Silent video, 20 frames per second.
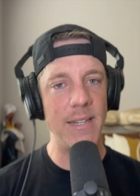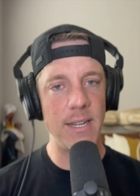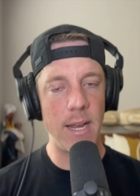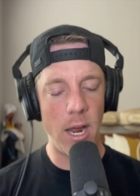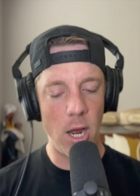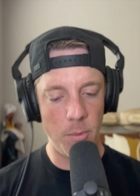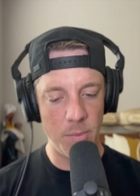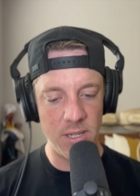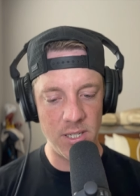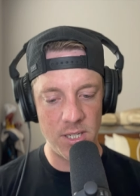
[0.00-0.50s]
to
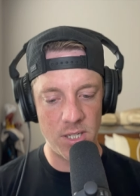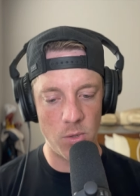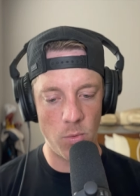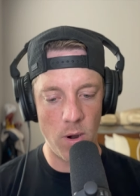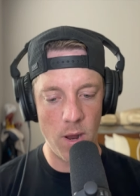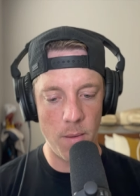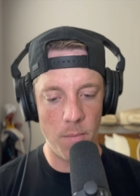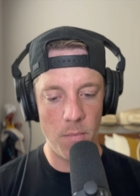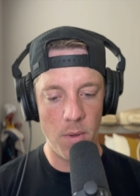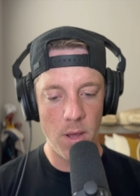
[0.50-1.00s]
Heilman's
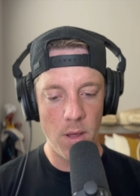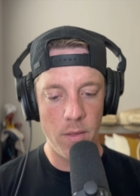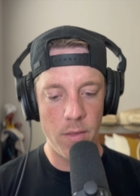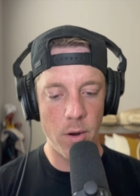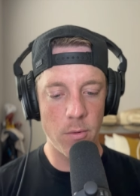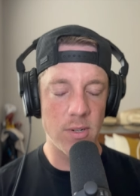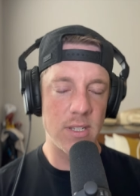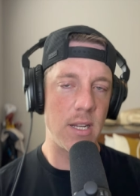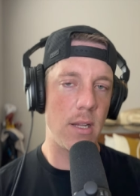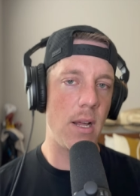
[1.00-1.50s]
swim,
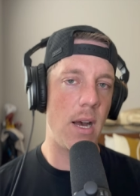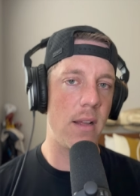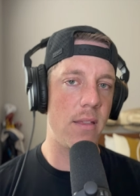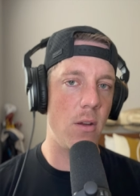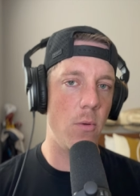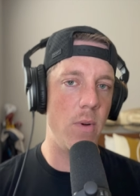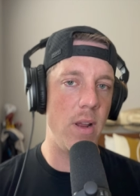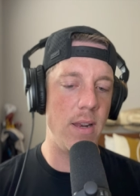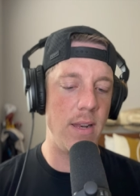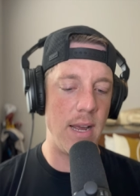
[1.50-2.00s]
there was a lot
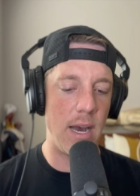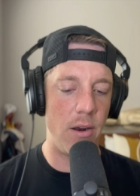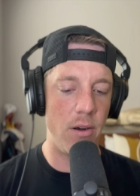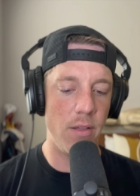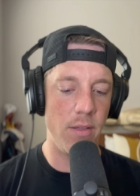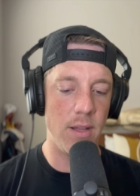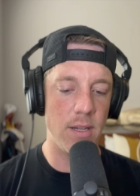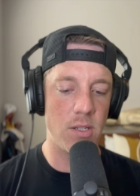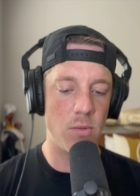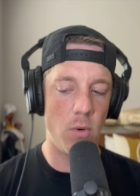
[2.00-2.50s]
that went down
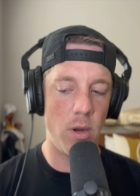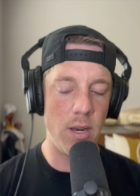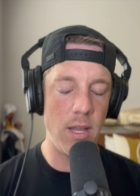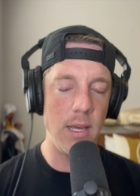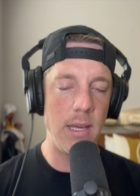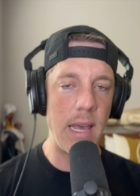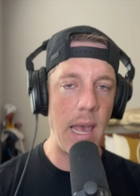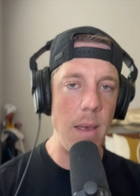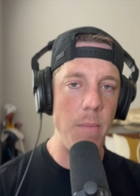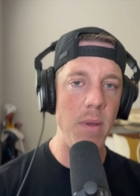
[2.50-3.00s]
in this one.
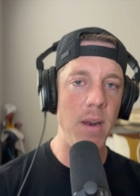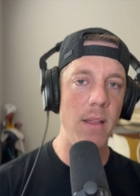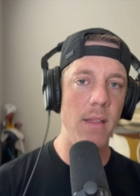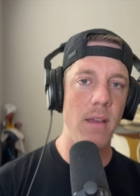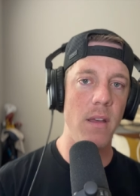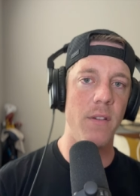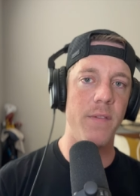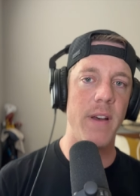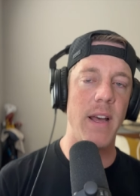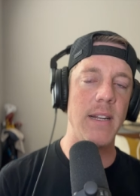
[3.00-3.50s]
He came into
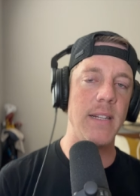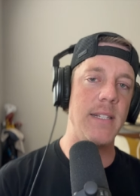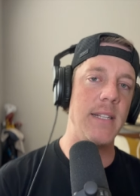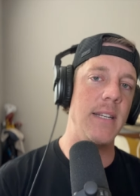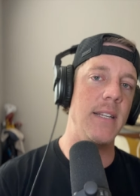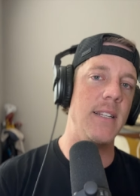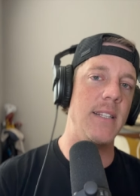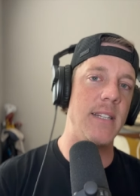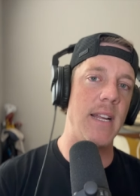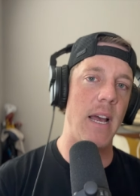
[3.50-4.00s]
the event
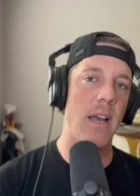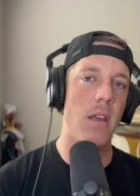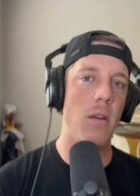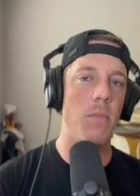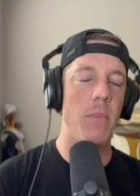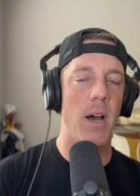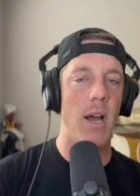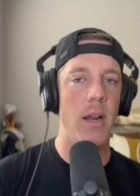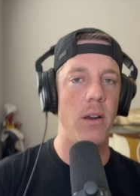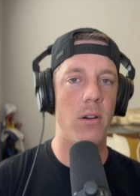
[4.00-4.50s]
seated second
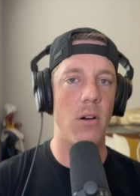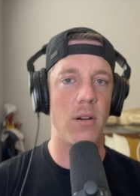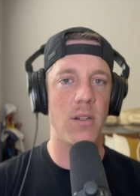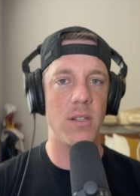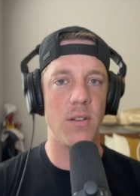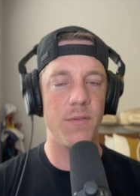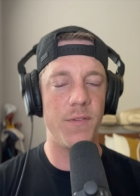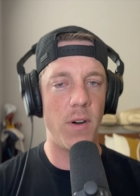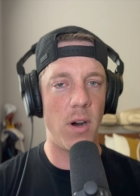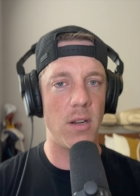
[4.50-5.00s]
behind
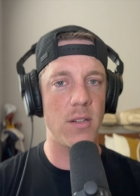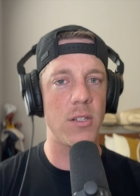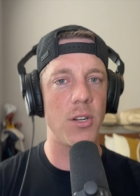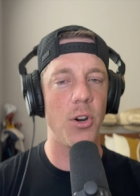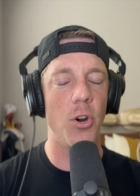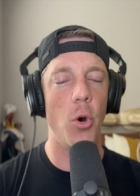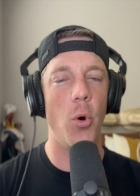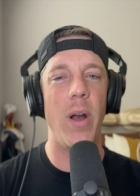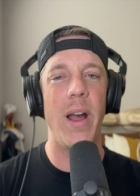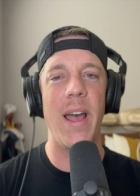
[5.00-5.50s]
Carson Foster,
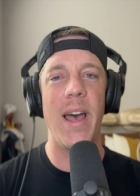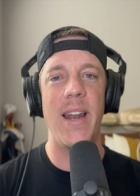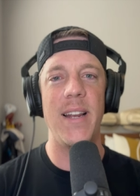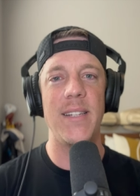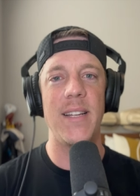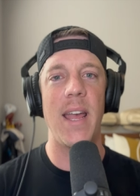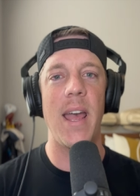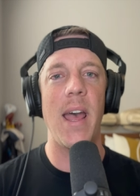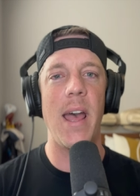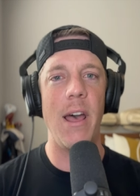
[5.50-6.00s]
who I had as
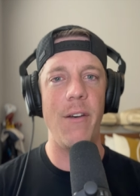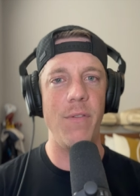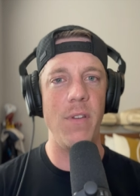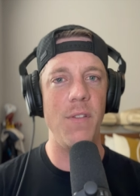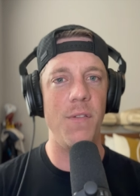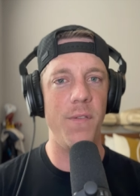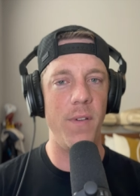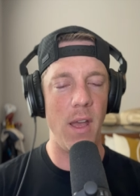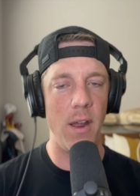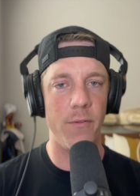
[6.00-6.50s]
a heavy
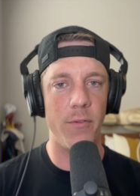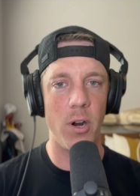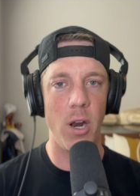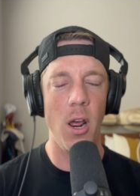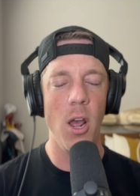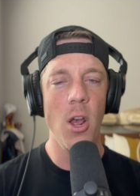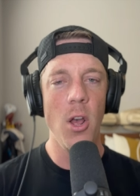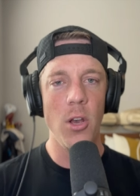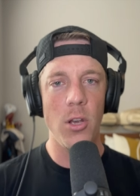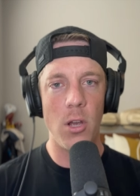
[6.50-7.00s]

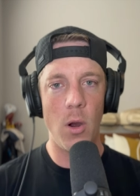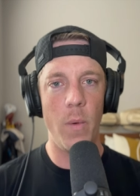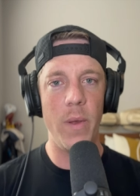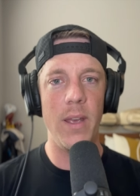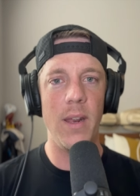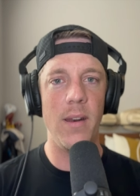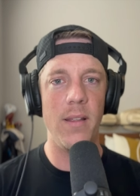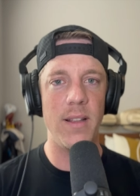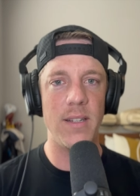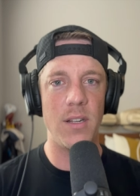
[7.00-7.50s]
favorite going
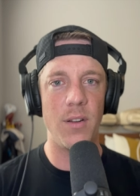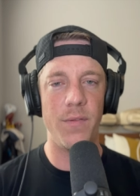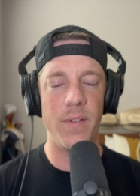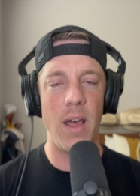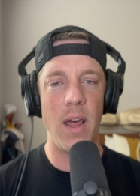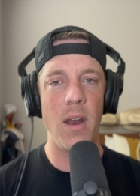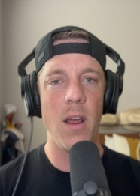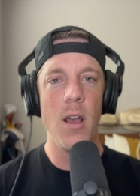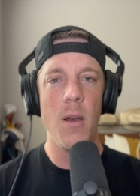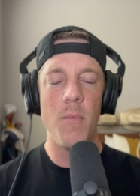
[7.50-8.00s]
into this
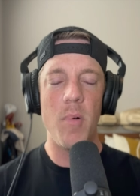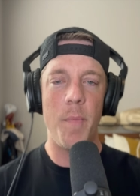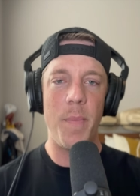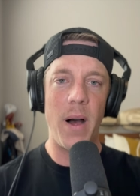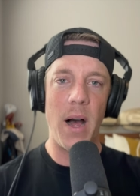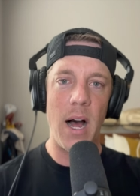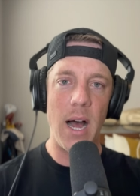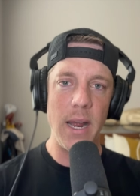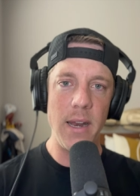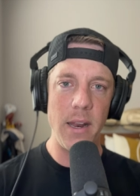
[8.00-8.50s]
event, but
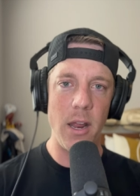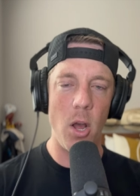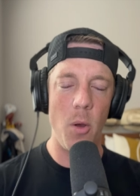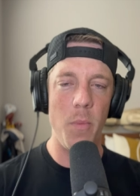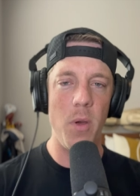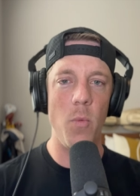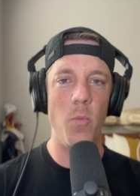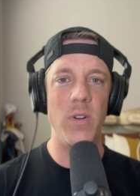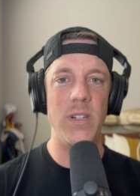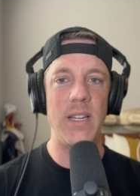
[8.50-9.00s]
behind
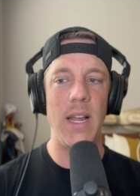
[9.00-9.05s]
Heilman was